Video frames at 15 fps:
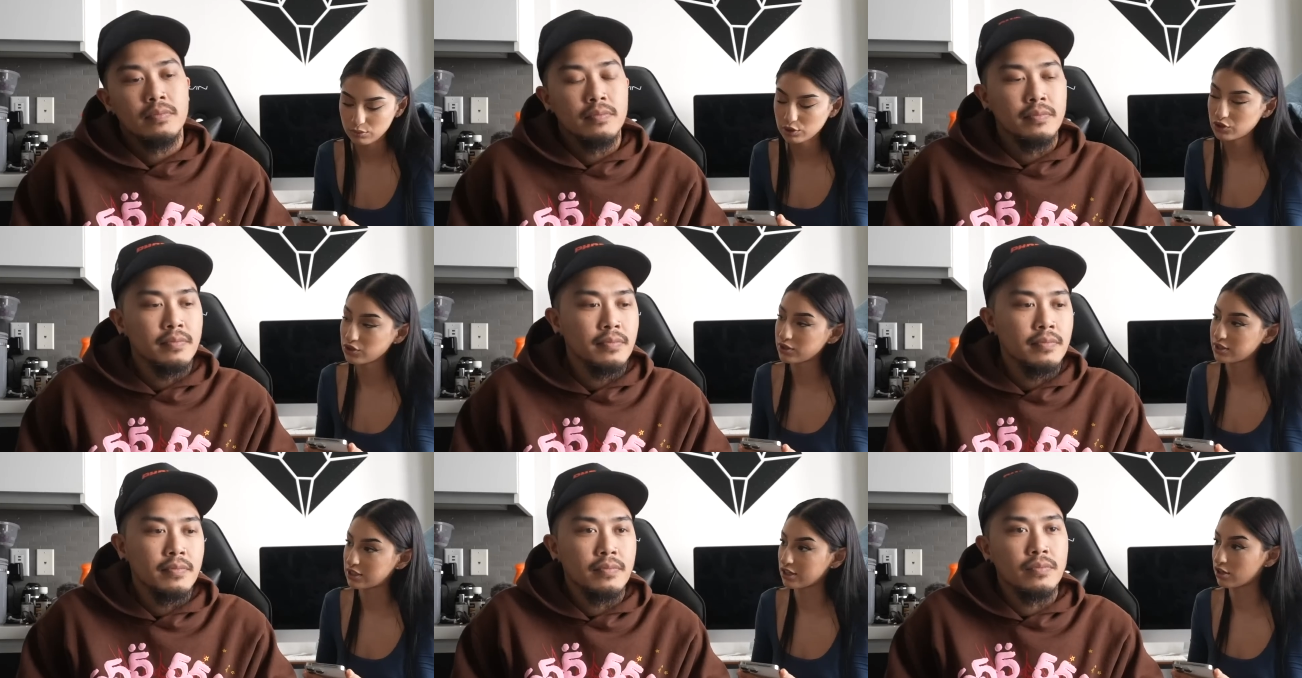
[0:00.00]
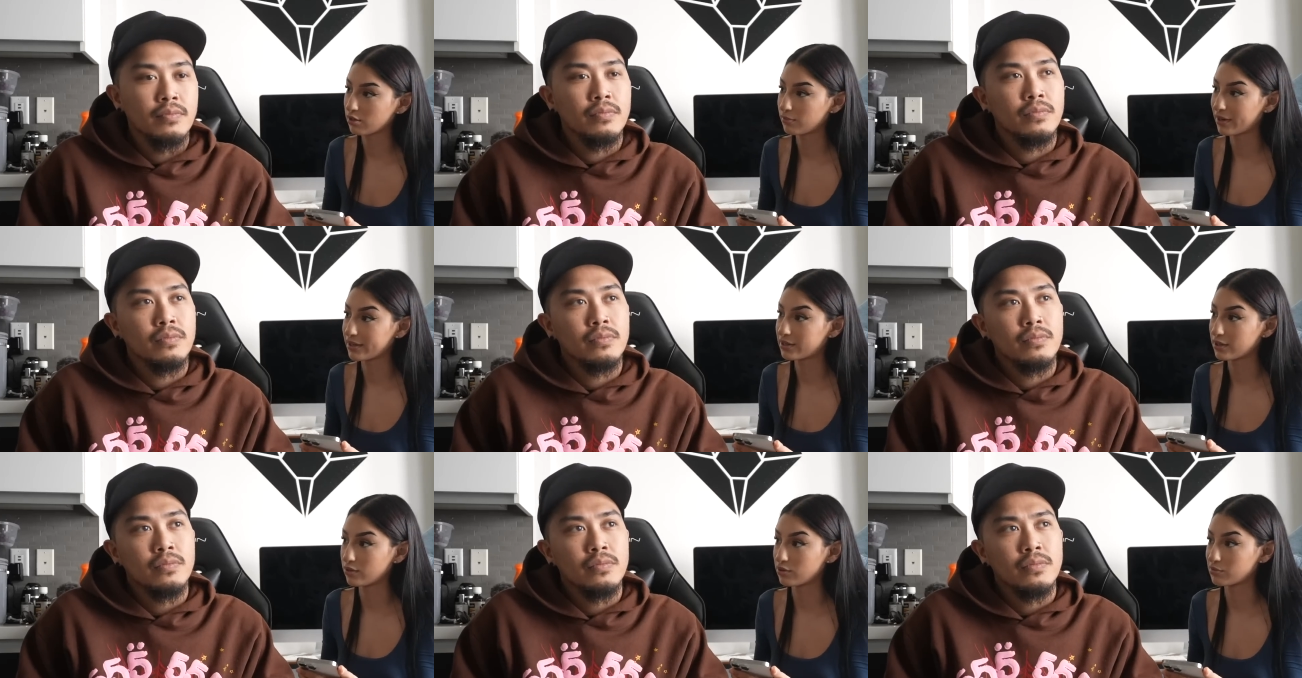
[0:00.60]
Speaker 1: Would you suck on my
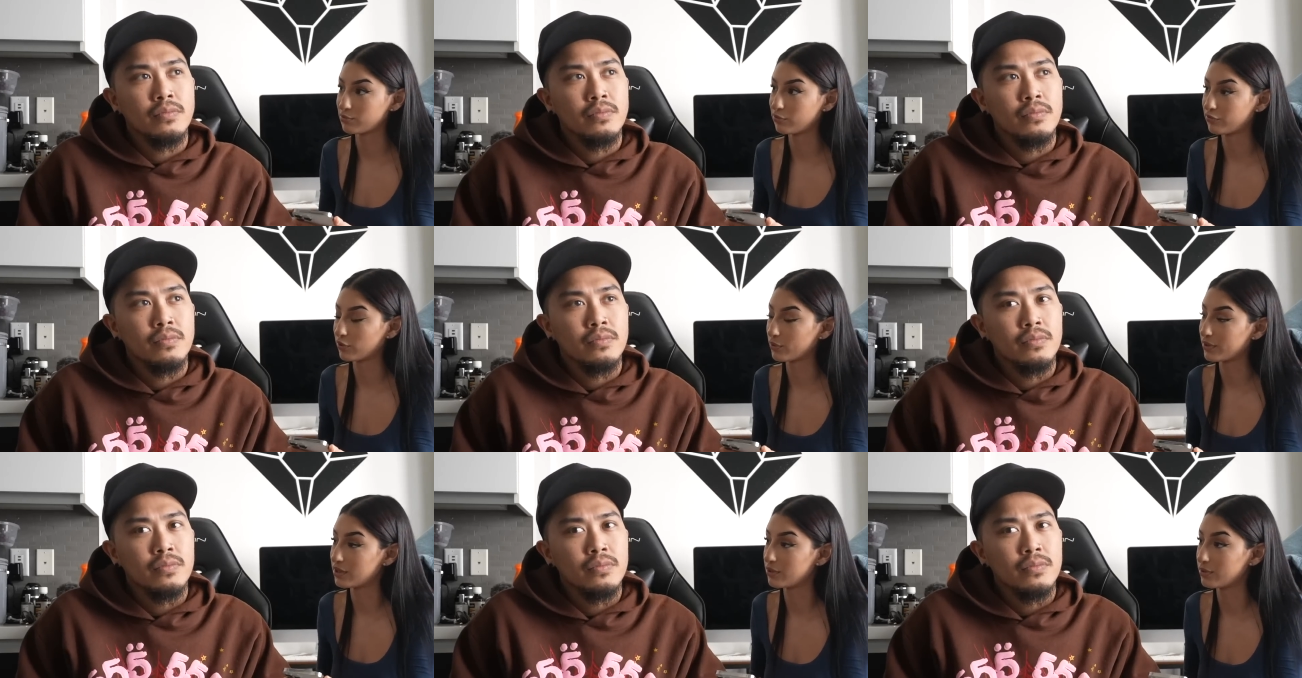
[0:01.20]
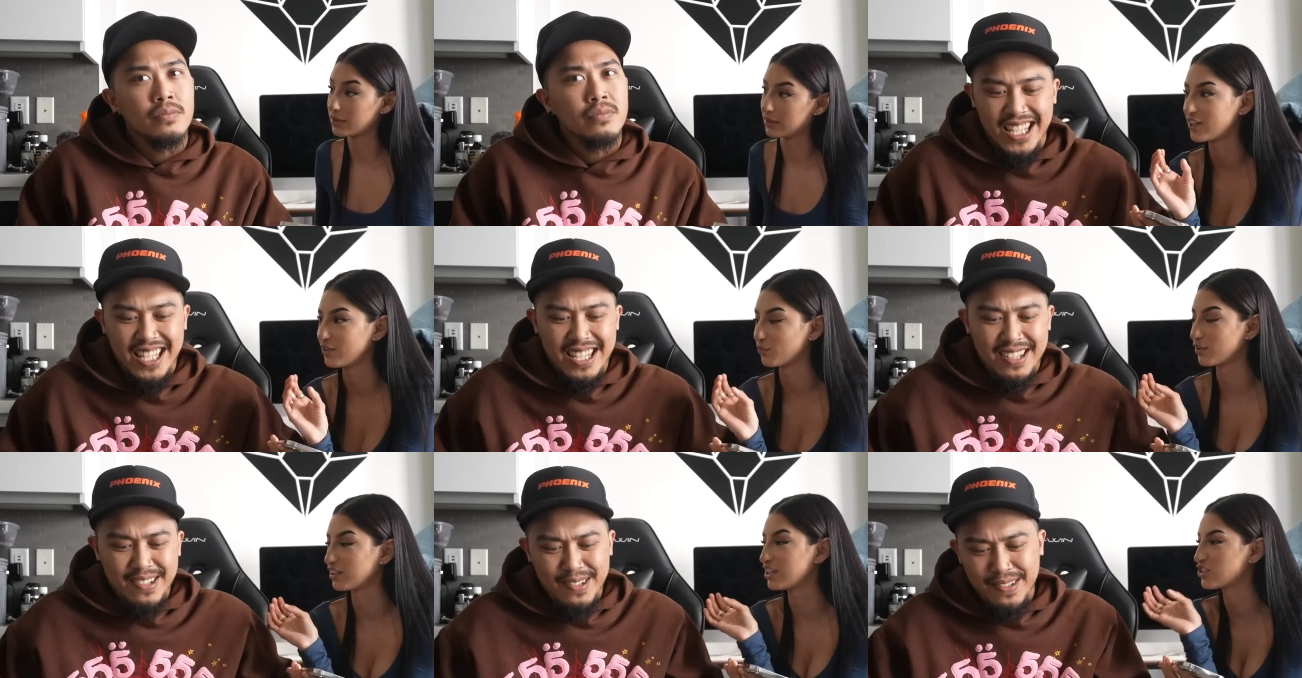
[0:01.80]
toes before we do it? And Ew,
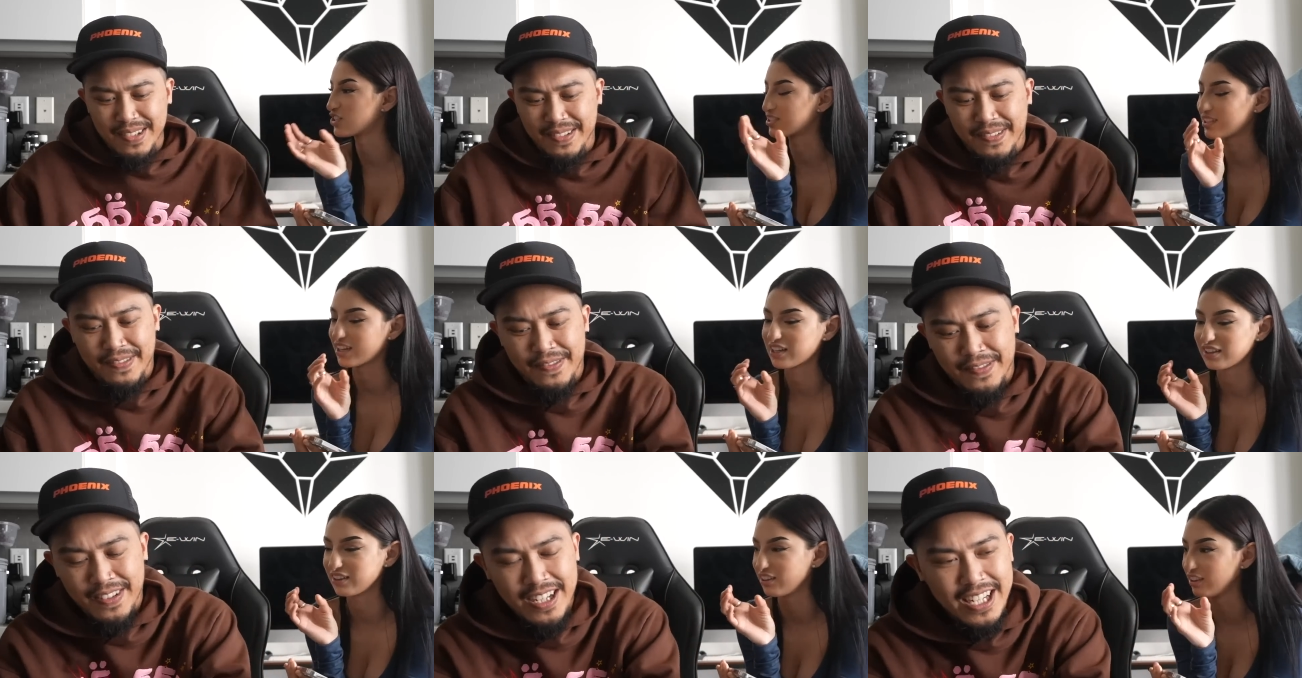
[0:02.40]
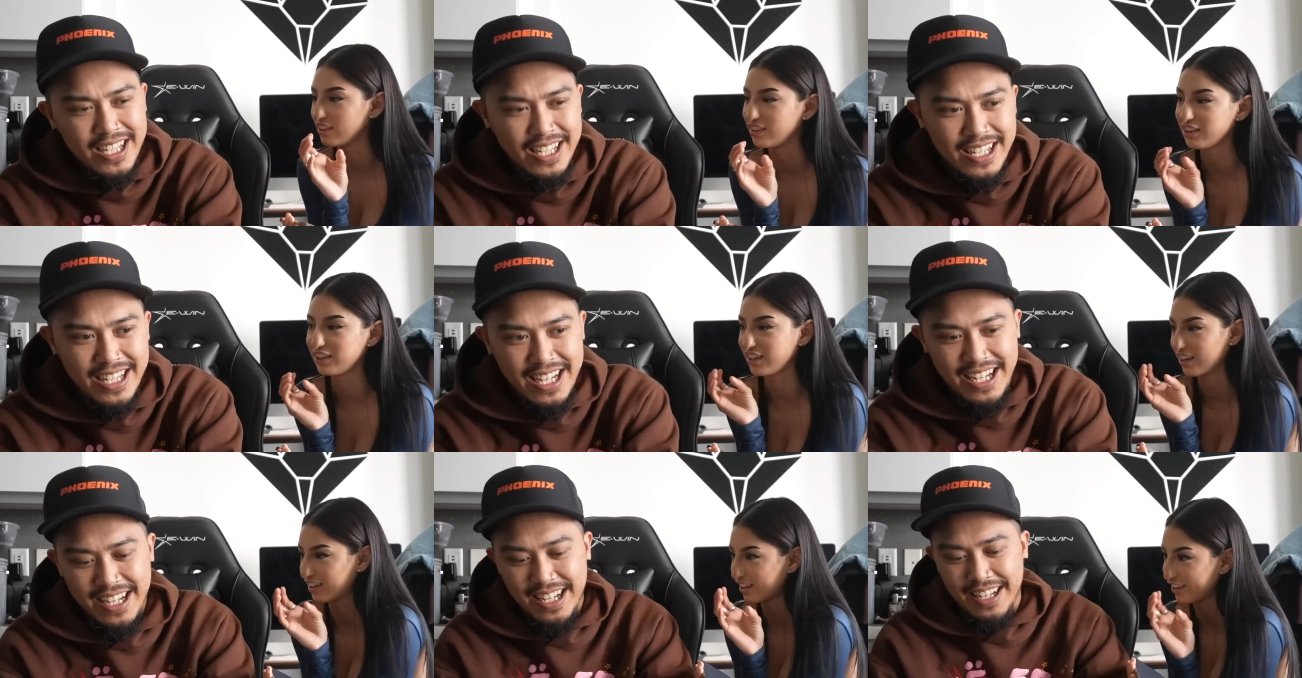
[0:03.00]
maybe just like freaky
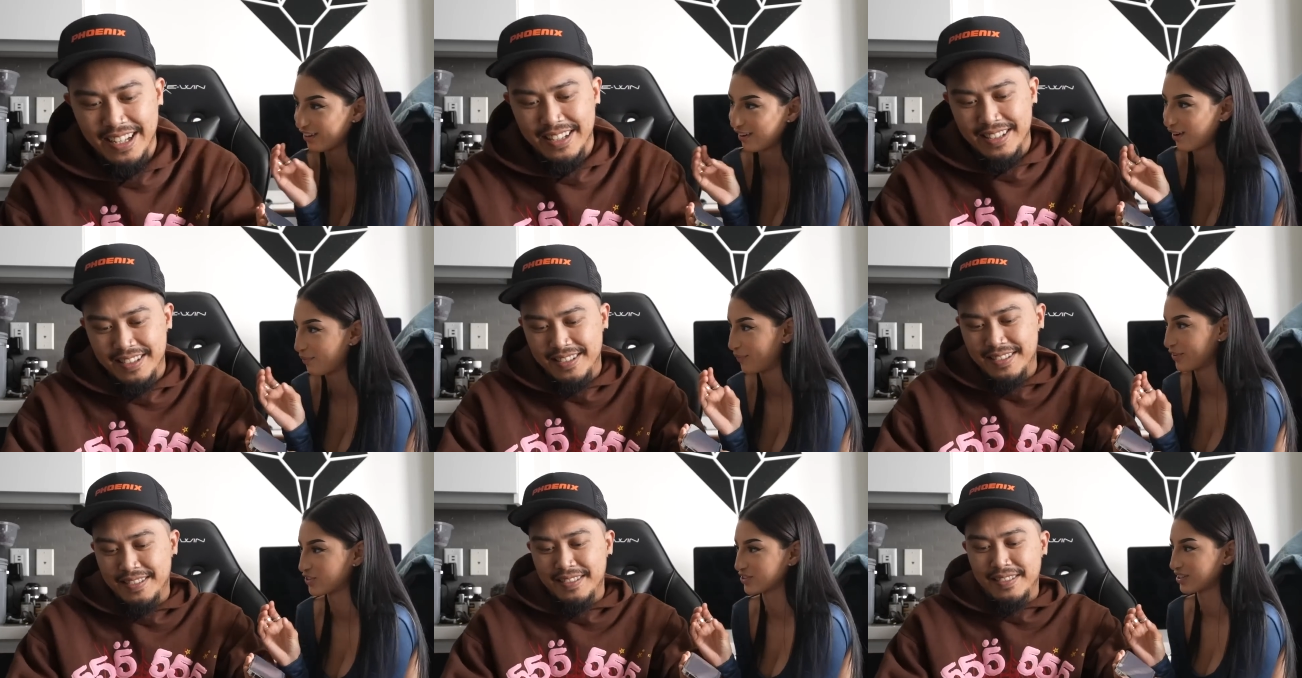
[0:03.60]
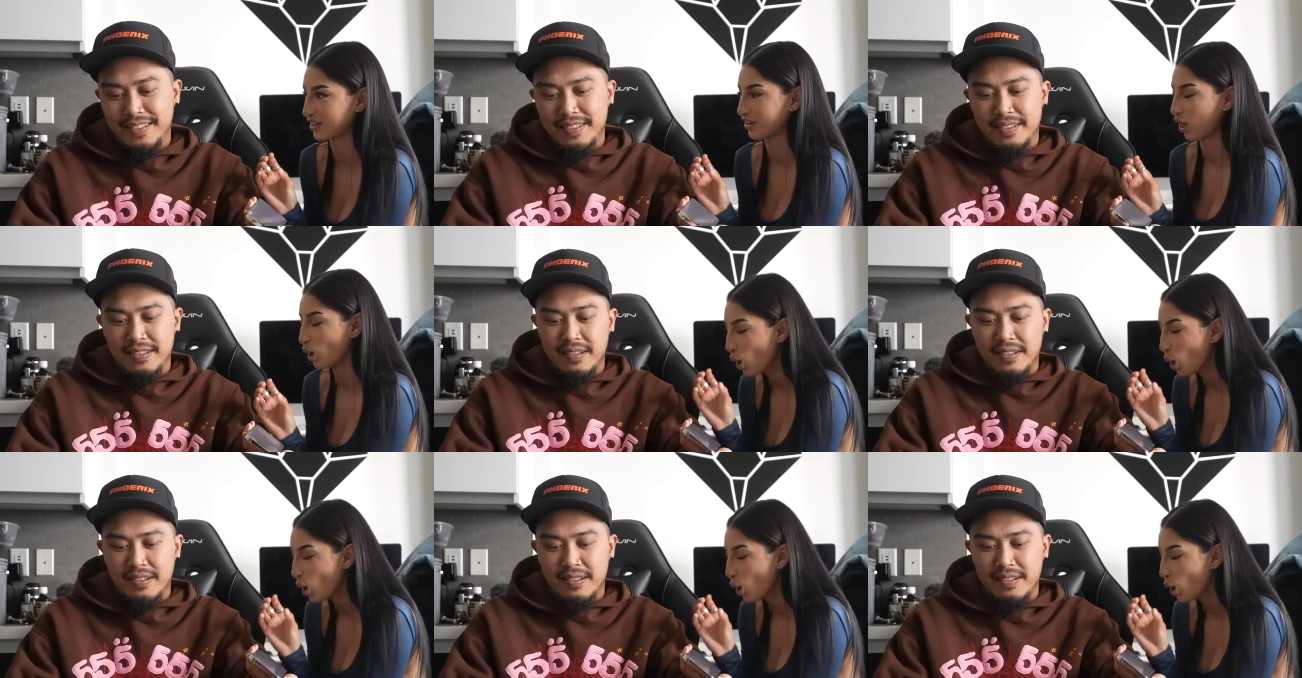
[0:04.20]
lick ass. it up and just like.